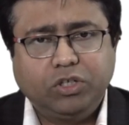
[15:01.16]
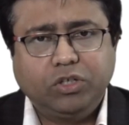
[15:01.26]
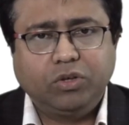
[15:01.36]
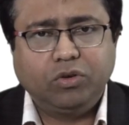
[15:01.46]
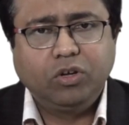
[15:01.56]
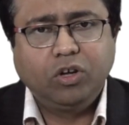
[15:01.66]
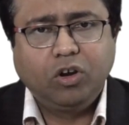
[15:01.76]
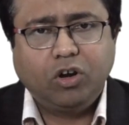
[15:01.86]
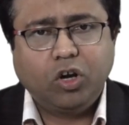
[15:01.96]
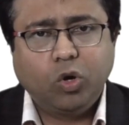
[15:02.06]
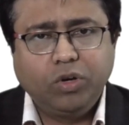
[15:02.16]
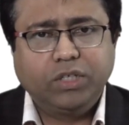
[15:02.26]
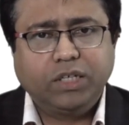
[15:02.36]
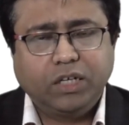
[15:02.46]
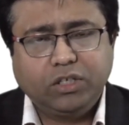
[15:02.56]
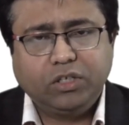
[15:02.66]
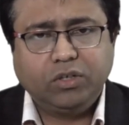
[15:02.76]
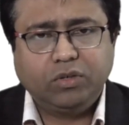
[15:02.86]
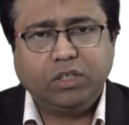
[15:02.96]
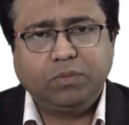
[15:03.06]
0 or rho is equal to
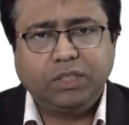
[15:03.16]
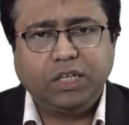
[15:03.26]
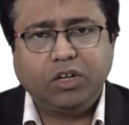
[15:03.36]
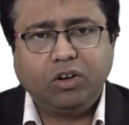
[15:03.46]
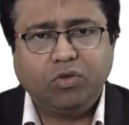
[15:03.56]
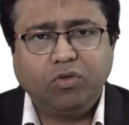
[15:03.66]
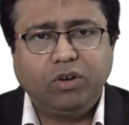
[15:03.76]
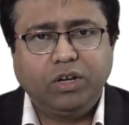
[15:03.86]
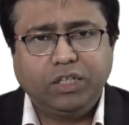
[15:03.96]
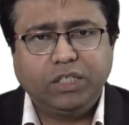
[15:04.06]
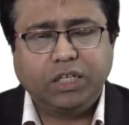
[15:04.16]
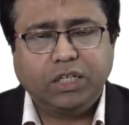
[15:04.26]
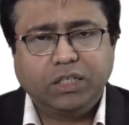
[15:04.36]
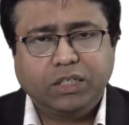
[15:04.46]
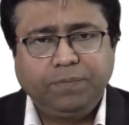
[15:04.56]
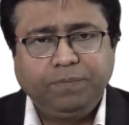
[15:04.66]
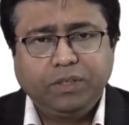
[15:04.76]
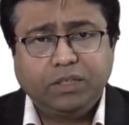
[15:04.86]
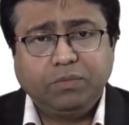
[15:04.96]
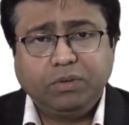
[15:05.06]
0. This means they don't correlate with each other.
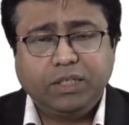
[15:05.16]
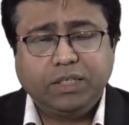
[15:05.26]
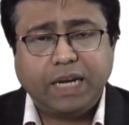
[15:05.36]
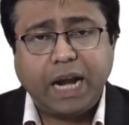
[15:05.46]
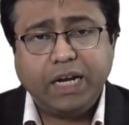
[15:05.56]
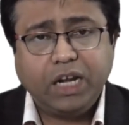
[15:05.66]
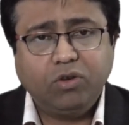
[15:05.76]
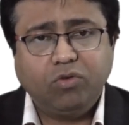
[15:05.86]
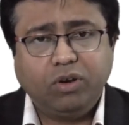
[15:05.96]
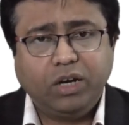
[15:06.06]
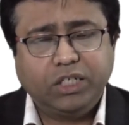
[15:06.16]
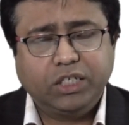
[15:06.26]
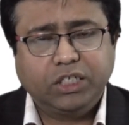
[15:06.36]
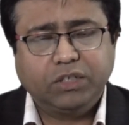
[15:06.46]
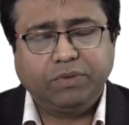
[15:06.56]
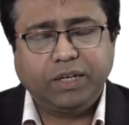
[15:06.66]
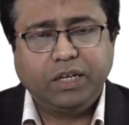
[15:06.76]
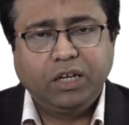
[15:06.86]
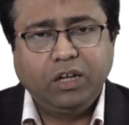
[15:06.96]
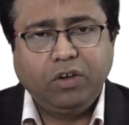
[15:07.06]
Sometimes there's an anti-correlationship where
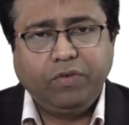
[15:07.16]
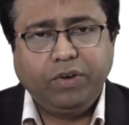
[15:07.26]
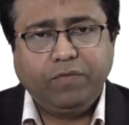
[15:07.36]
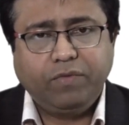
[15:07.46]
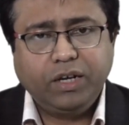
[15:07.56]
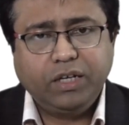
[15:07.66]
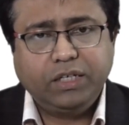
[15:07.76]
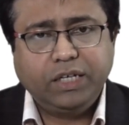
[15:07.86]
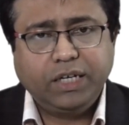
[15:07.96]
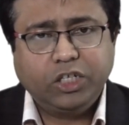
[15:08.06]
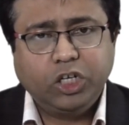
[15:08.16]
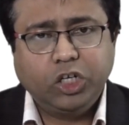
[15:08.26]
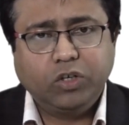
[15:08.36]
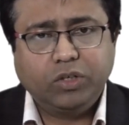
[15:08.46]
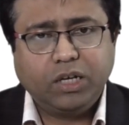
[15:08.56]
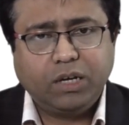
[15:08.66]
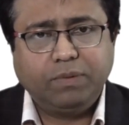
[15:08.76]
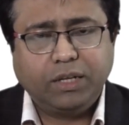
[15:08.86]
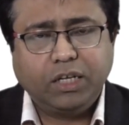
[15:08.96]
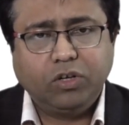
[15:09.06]
when one data actually goes up,
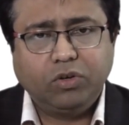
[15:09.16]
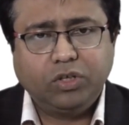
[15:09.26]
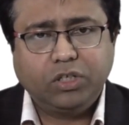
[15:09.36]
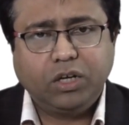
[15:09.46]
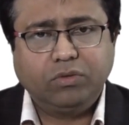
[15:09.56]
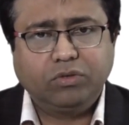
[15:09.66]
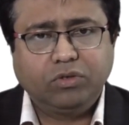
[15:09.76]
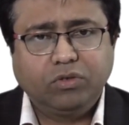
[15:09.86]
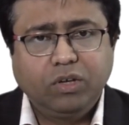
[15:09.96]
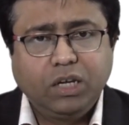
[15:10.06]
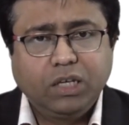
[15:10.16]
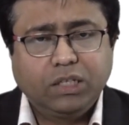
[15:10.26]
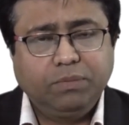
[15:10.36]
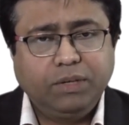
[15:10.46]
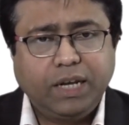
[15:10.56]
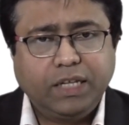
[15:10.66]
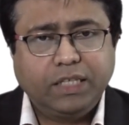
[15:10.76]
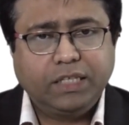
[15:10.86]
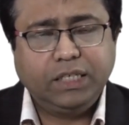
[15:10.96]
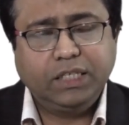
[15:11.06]
the other goes down. So something like
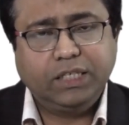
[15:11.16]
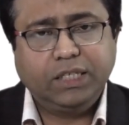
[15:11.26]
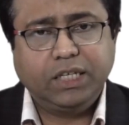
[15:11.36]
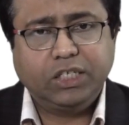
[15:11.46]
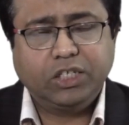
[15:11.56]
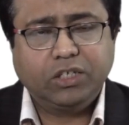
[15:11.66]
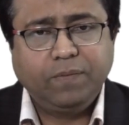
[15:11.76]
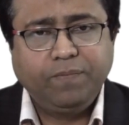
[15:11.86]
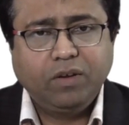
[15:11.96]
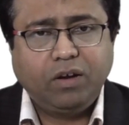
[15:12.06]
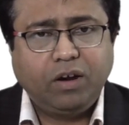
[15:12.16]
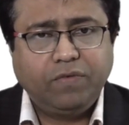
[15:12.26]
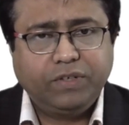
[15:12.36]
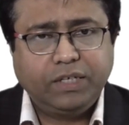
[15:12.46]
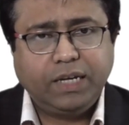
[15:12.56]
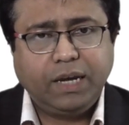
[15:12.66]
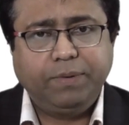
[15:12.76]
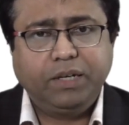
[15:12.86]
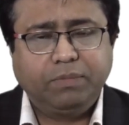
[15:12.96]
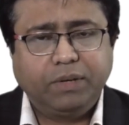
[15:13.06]
this incidences of say
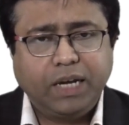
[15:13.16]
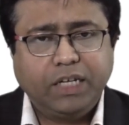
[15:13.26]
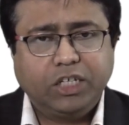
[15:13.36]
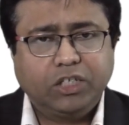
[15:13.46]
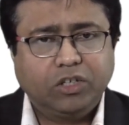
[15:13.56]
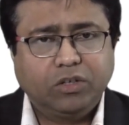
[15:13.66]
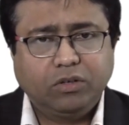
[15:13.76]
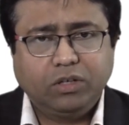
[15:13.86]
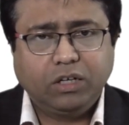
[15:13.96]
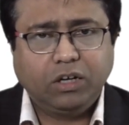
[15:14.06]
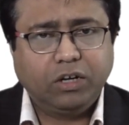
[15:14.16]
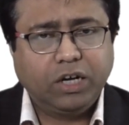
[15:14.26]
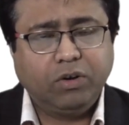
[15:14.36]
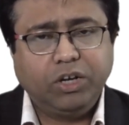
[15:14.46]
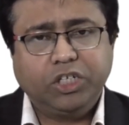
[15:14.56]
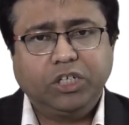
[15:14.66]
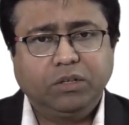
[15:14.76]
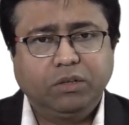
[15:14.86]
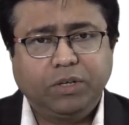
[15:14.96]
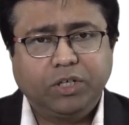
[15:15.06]
diabetes mellitus or regulation
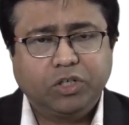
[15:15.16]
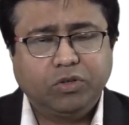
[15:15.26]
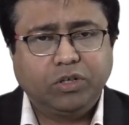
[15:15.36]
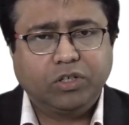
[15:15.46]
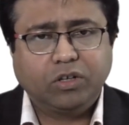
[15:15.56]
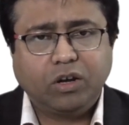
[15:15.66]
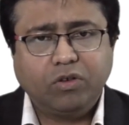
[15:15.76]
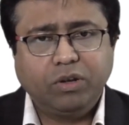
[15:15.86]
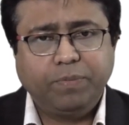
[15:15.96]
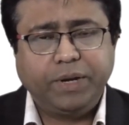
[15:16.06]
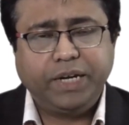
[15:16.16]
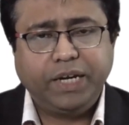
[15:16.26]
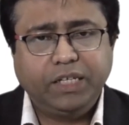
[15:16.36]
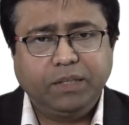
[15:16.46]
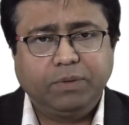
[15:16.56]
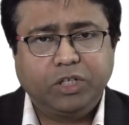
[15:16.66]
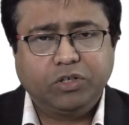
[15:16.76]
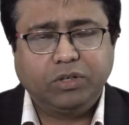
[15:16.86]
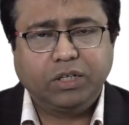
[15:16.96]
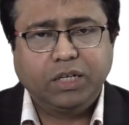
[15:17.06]
of the blood sugars or how you're maintaining the blood
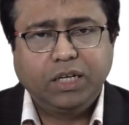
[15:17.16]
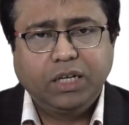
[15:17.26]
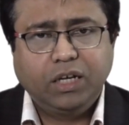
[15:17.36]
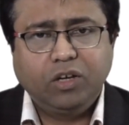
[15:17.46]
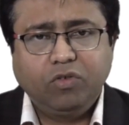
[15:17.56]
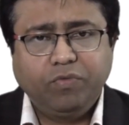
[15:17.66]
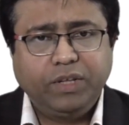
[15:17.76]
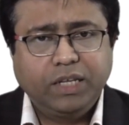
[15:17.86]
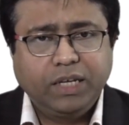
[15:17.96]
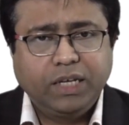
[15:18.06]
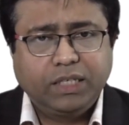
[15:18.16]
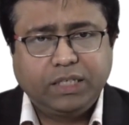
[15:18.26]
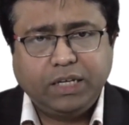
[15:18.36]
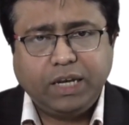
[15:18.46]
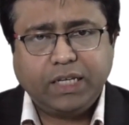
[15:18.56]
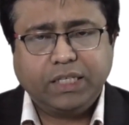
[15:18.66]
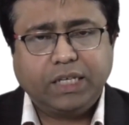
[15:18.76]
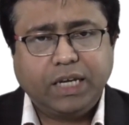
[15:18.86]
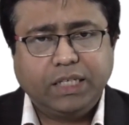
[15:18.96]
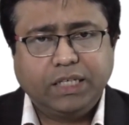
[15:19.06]
sugar along with say
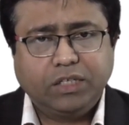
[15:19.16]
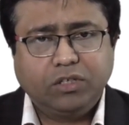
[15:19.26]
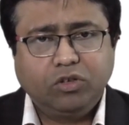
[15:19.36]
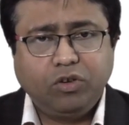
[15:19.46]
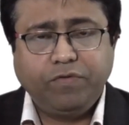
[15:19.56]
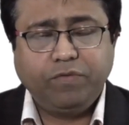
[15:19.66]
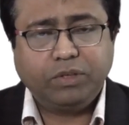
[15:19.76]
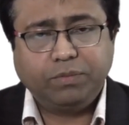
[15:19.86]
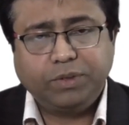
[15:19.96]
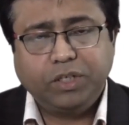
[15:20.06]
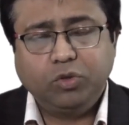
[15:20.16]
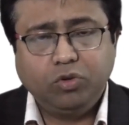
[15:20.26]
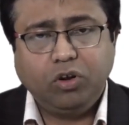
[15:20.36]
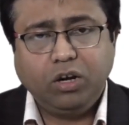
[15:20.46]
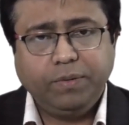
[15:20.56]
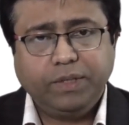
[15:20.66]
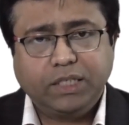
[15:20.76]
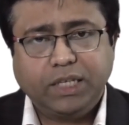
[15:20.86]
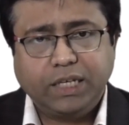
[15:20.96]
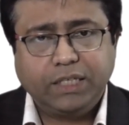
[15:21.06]
exercises. Now if someone do a lot of
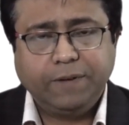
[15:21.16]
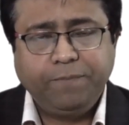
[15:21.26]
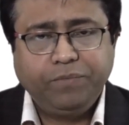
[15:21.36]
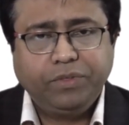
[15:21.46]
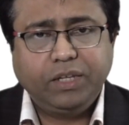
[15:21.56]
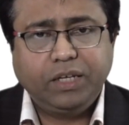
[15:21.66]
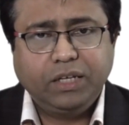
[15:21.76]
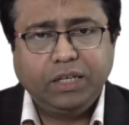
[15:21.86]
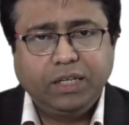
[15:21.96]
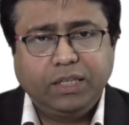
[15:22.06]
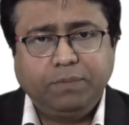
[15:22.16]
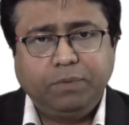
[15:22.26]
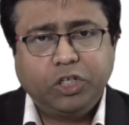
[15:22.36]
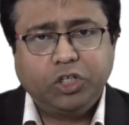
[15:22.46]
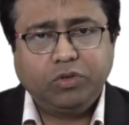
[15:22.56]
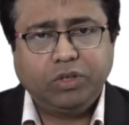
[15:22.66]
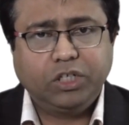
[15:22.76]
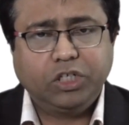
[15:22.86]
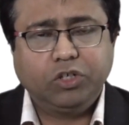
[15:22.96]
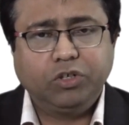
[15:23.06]
exercise, then the blood sugar
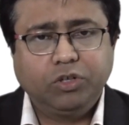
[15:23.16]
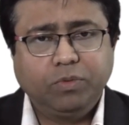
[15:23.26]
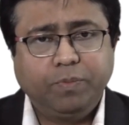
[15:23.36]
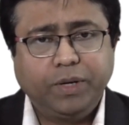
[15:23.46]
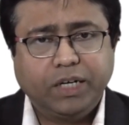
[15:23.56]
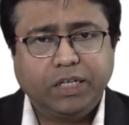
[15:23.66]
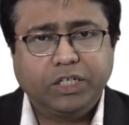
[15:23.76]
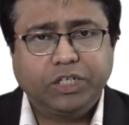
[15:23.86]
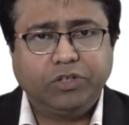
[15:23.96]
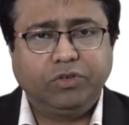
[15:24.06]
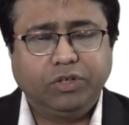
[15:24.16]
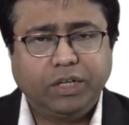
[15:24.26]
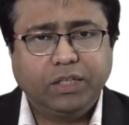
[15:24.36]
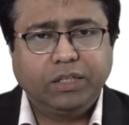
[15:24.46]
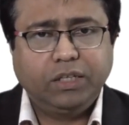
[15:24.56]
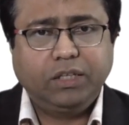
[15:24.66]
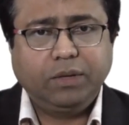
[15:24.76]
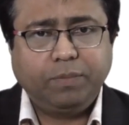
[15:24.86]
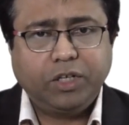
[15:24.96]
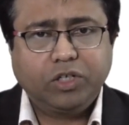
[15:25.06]
is going to be better controlled and the
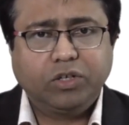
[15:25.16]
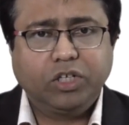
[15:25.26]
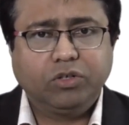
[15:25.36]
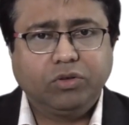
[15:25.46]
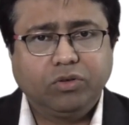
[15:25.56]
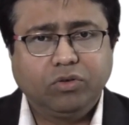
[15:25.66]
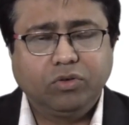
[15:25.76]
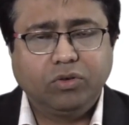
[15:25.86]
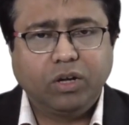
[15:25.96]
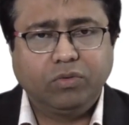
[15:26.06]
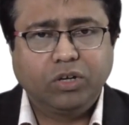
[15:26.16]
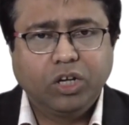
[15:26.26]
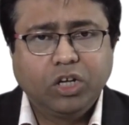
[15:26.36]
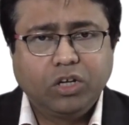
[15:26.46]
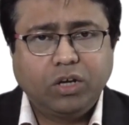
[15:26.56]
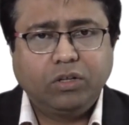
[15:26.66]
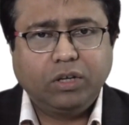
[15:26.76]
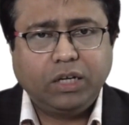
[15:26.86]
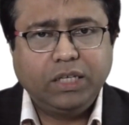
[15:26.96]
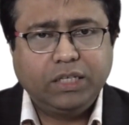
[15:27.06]
blood sugar is going to go down. Now
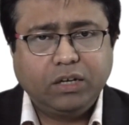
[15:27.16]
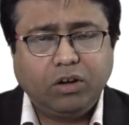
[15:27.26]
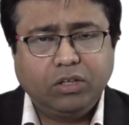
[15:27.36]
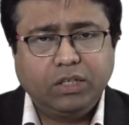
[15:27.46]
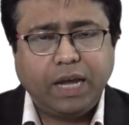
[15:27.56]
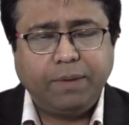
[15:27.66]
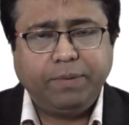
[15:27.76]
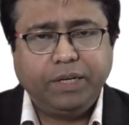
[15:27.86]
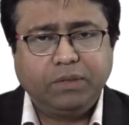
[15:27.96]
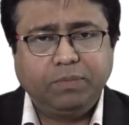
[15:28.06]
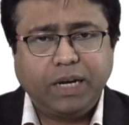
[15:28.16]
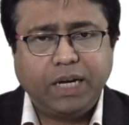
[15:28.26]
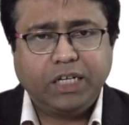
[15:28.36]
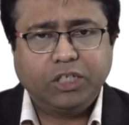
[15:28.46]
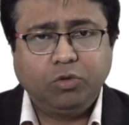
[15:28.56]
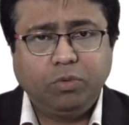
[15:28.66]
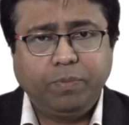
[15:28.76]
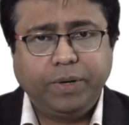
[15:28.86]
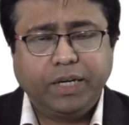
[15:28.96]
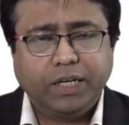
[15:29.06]
the diabetes mellitus will be
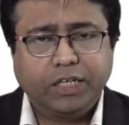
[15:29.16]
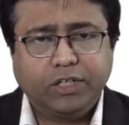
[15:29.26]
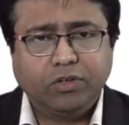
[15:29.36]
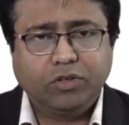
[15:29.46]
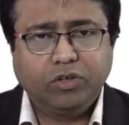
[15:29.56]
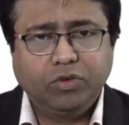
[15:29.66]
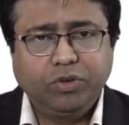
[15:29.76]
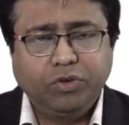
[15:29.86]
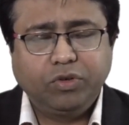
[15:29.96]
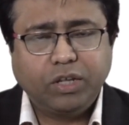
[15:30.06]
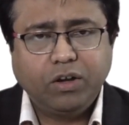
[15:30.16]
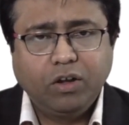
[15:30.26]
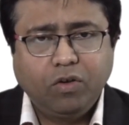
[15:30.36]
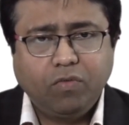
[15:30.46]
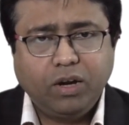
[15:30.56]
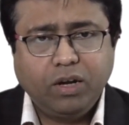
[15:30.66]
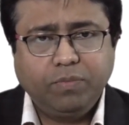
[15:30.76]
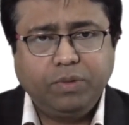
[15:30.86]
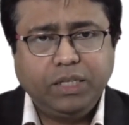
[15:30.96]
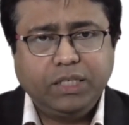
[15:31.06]
better controlled. So you know that one
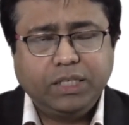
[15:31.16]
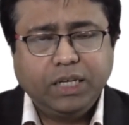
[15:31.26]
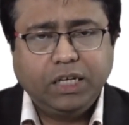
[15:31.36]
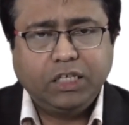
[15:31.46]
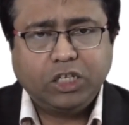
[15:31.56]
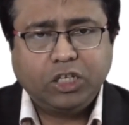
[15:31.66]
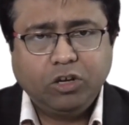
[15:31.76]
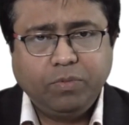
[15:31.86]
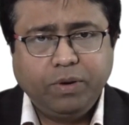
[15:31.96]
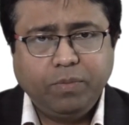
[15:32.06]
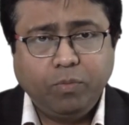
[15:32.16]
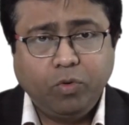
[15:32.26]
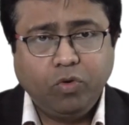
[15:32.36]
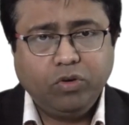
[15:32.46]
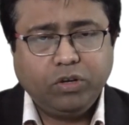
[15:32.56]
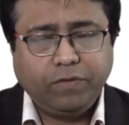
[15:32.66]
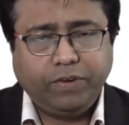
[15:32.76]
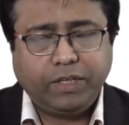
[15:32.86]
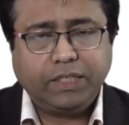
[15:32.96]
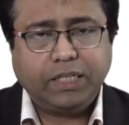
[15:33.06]
of these is actually being more if
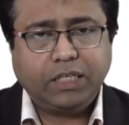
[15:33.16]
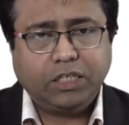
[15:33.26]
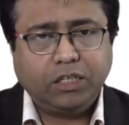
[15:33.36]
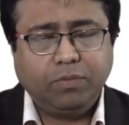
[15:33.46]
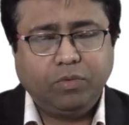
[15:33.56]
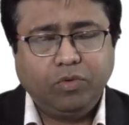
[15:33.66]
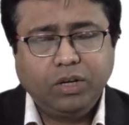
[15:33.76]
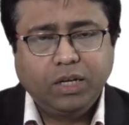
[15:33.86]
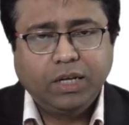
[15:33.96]
exercises are more,